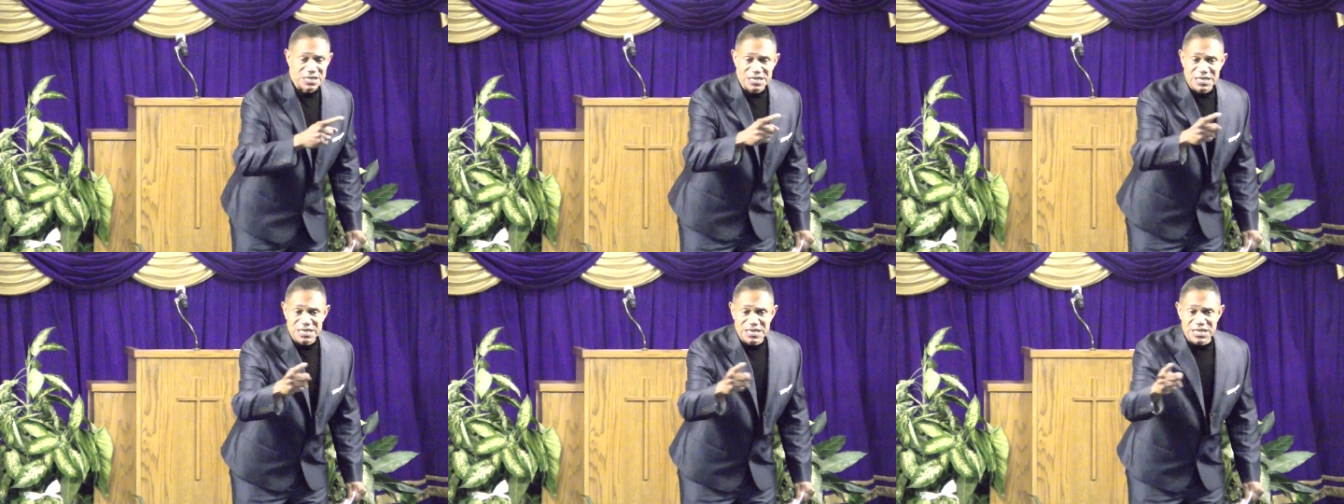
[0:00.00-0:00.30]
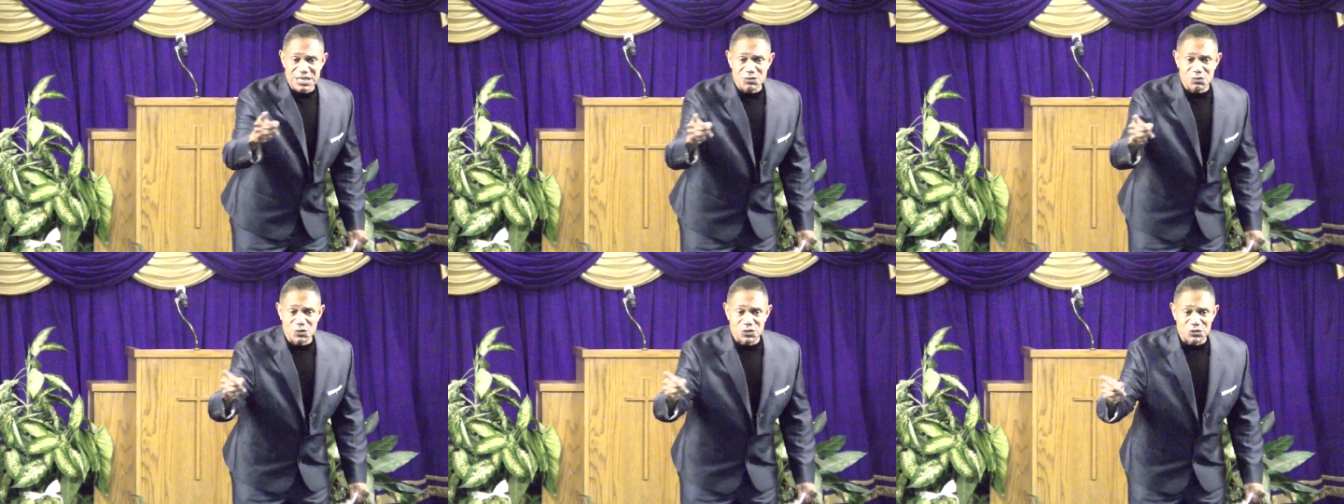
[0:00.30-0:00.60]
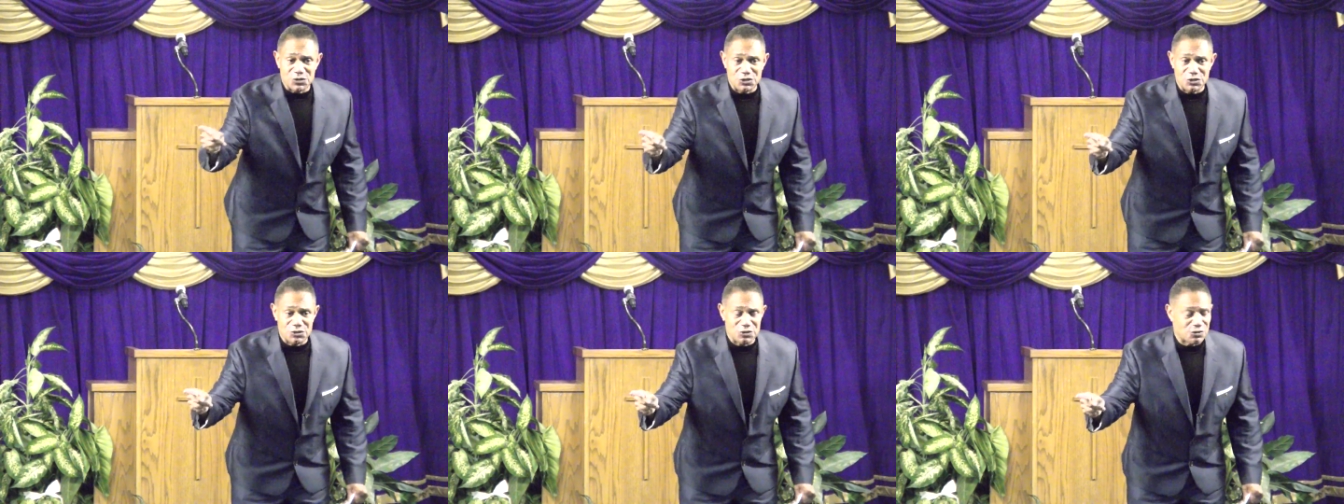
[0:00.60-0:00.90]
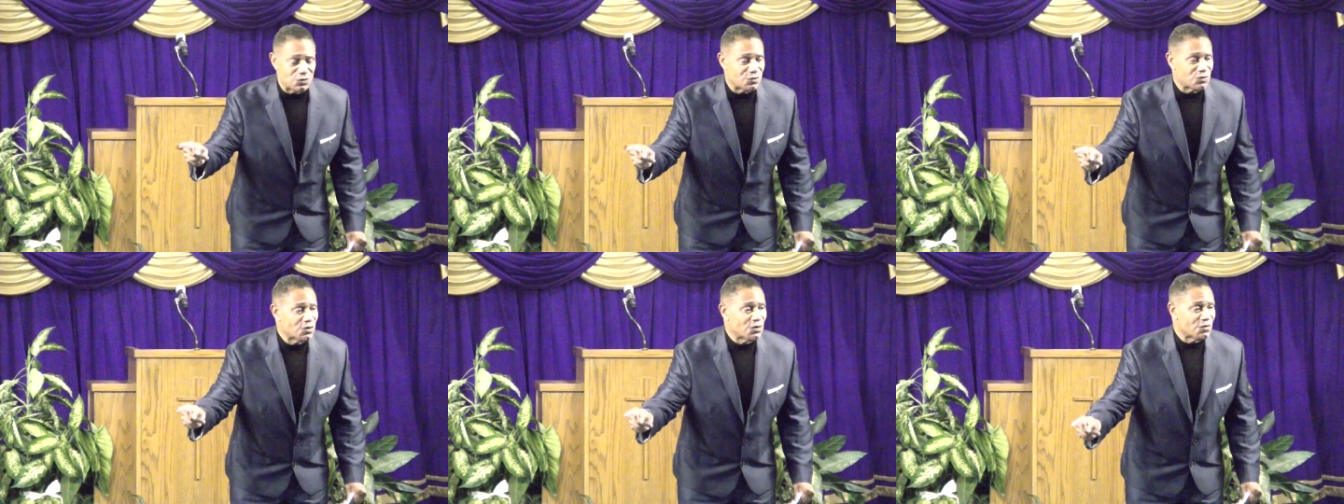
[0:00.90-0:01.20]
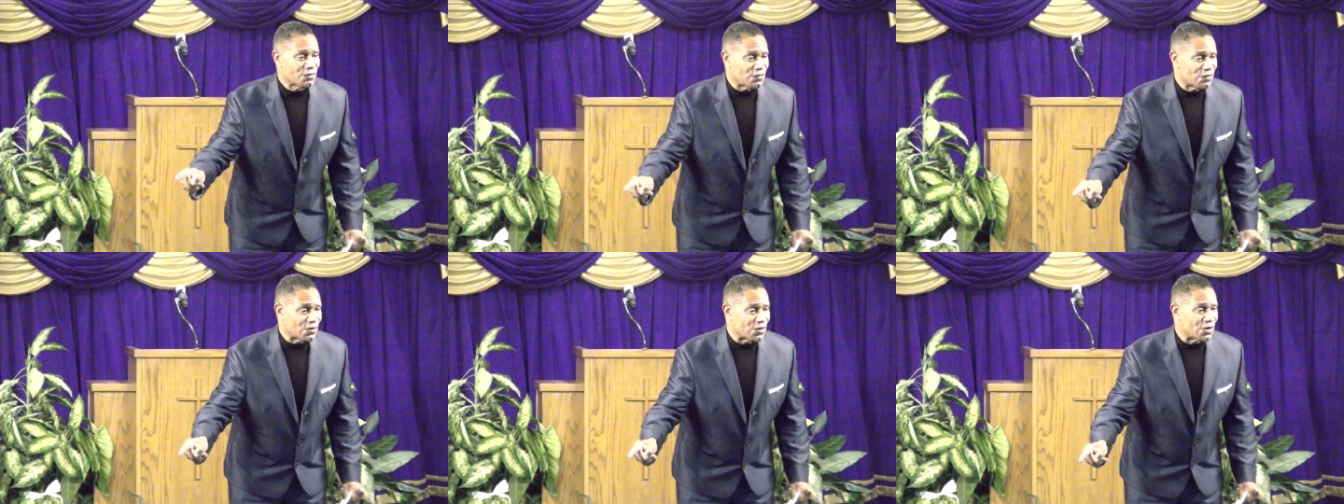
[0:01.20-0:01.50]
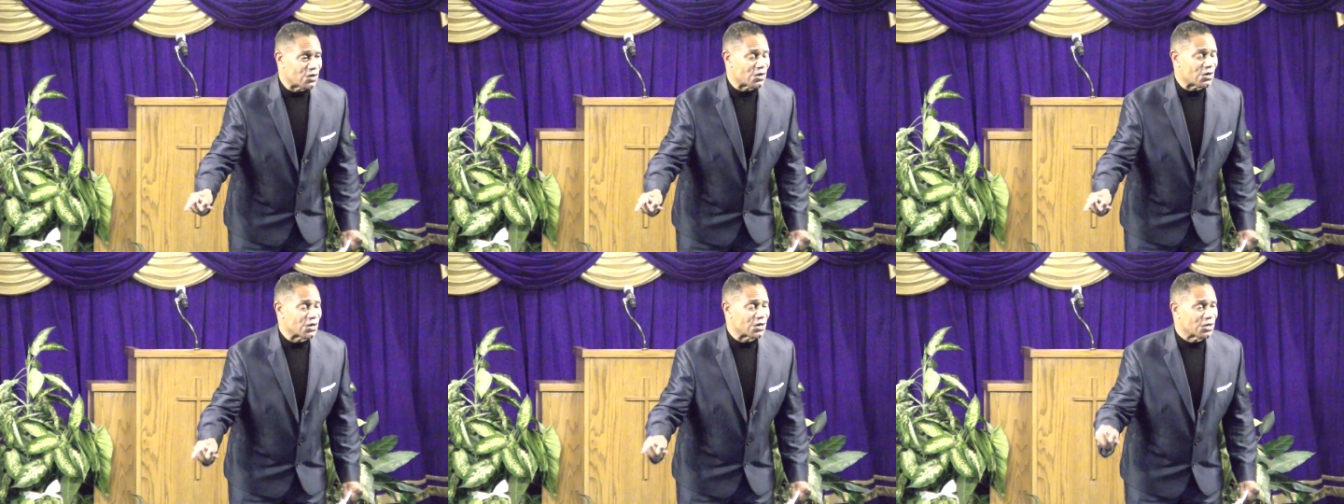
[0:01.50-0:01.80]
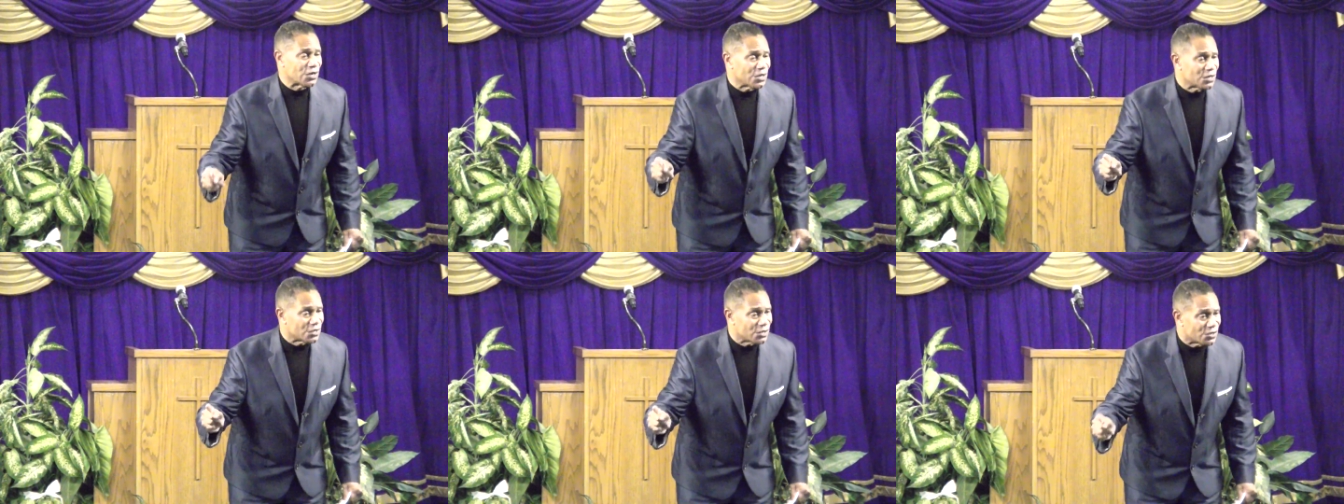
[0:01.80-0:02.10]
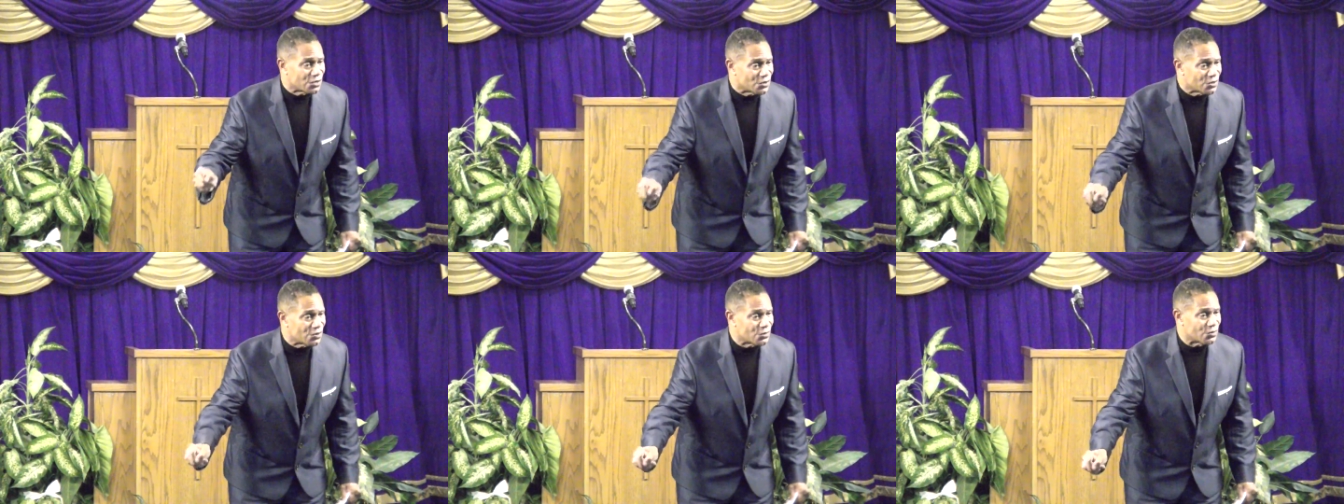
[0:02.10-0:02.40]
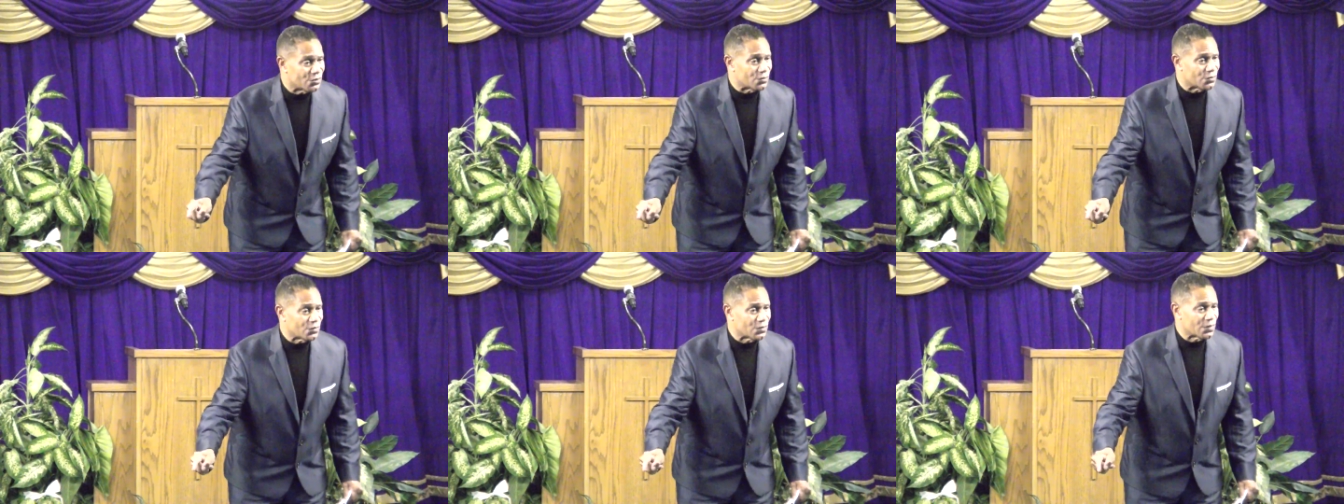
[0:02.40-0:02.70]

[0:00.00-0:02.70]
he will do for you.